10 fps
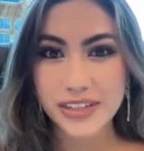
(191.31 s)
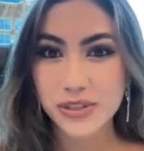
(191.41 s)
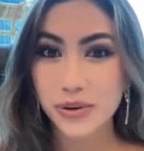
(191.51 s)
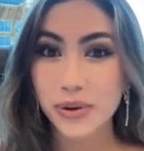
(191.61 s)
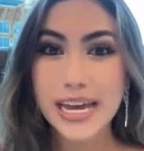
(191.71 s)

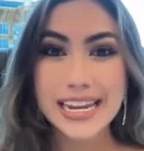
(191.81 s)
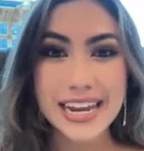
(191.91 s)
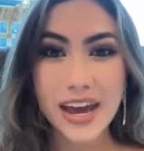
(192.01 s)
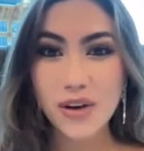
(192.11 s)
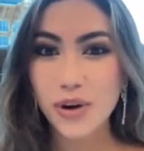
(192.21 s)
So
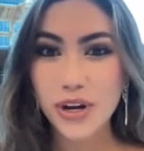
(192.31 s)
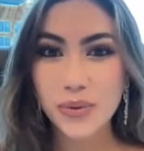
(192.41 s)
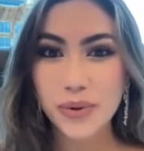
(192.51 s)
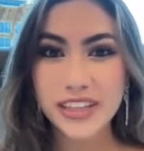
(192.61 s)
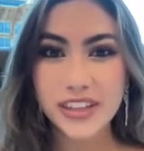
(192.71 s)

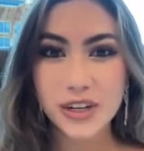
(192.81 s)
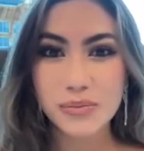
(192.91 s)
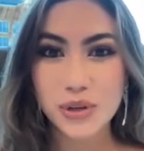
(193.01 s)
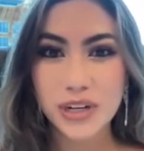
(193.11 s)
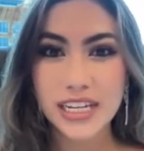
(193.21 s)
network within the
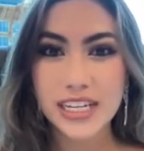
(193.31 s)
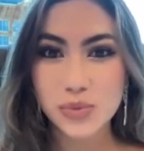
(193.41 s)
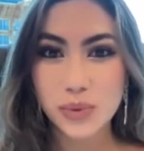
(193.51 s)
communities,